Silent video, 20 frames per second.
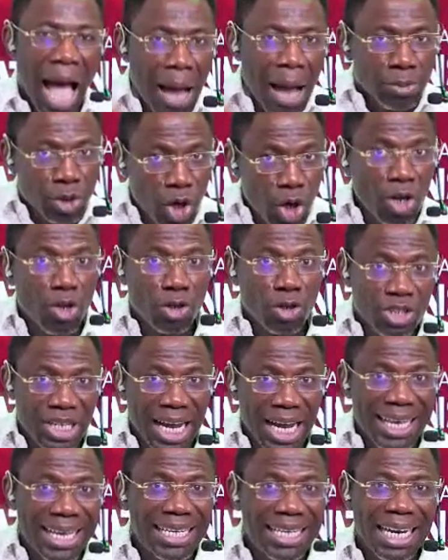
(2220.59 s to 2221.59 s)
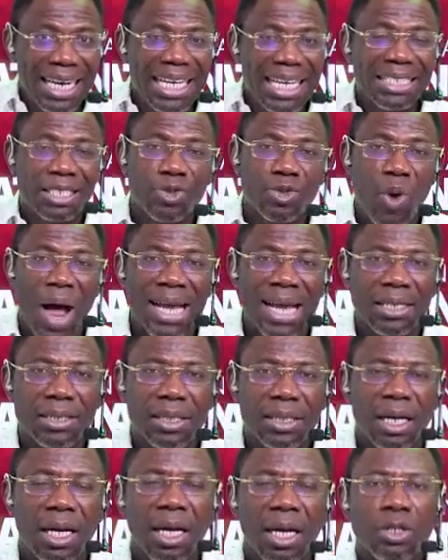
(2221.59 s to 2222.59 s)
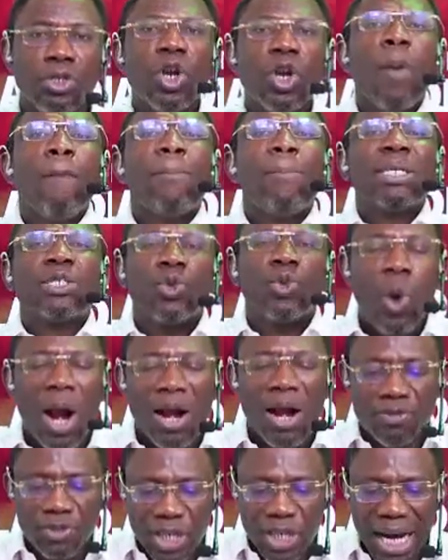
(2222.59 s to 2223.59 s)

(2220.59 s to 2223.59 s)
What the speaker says: I'm sure you're checking the list, right? Number 12